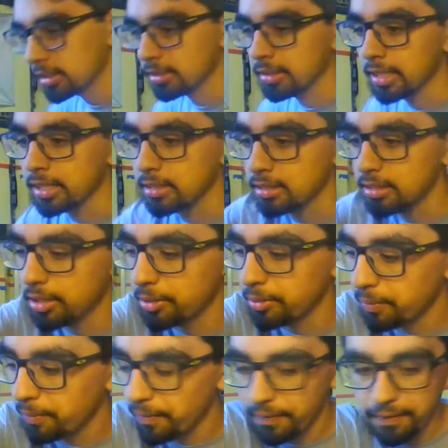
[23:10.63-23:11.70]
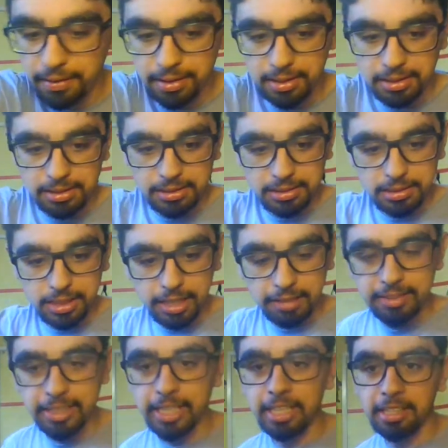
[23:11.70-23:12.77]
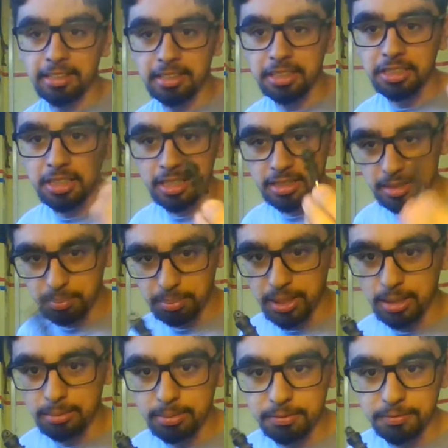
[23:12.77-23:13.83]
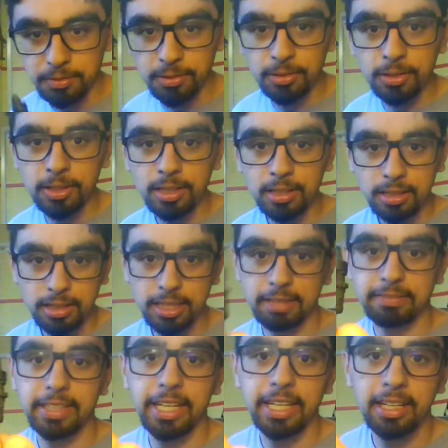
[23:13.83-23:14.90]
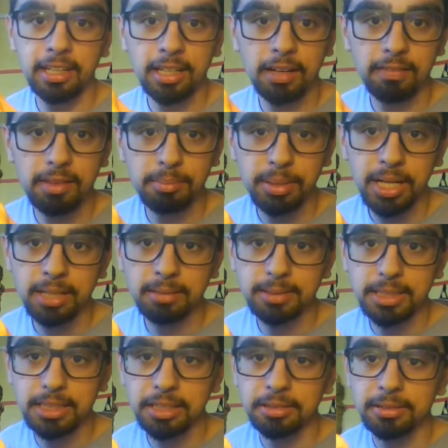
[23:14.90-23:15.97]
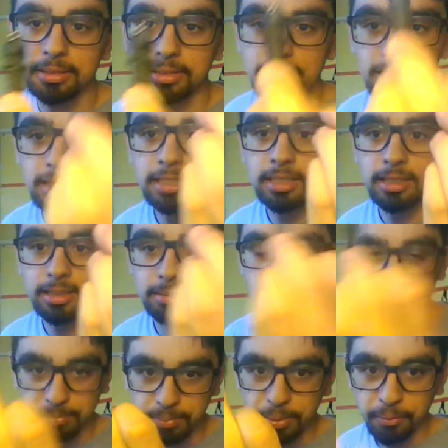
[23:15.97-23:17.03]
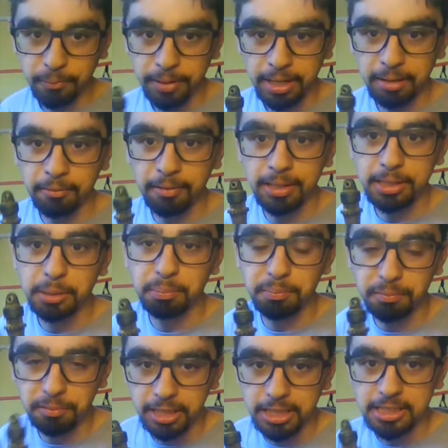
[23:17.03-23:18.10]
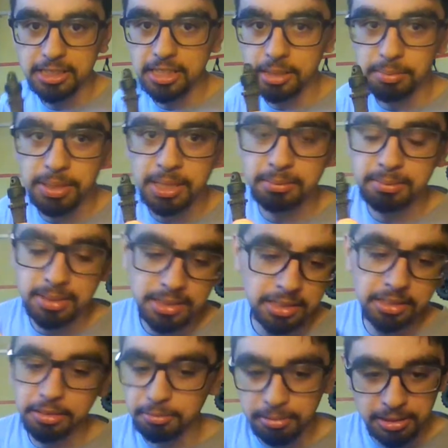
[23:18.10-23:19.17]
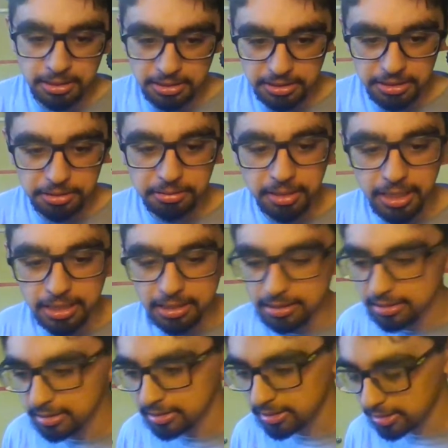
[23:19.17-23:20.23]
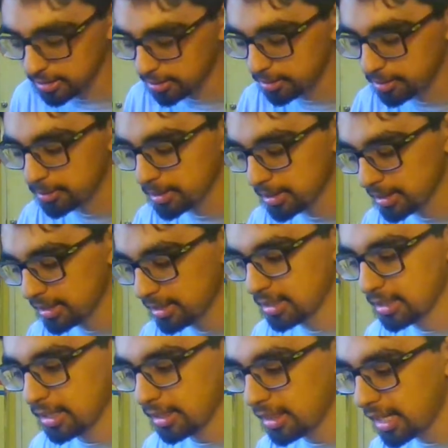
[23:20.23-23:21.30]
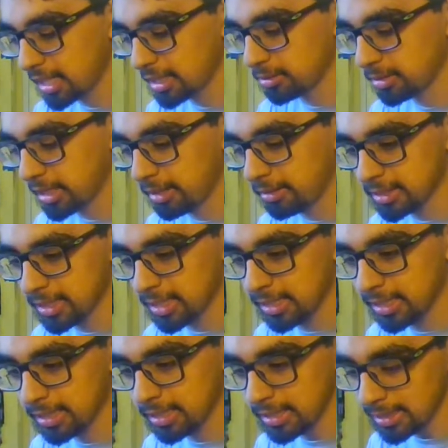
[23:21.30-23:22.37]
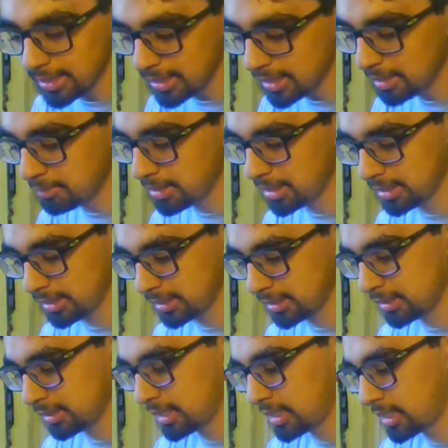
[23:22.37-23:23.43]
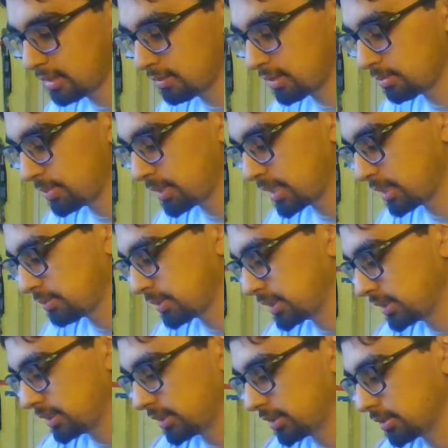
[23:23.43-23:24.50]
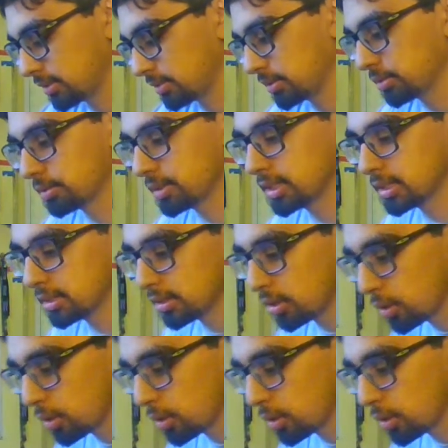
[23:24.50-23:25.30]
All right, so I'd taken these shocks apart before and I'd taken off the bottom seal. But when I went to reinstall the bottom seal, it wouldn't seal right. So that's why I was kind of like, I'm not going to take off the bottom seal and grease the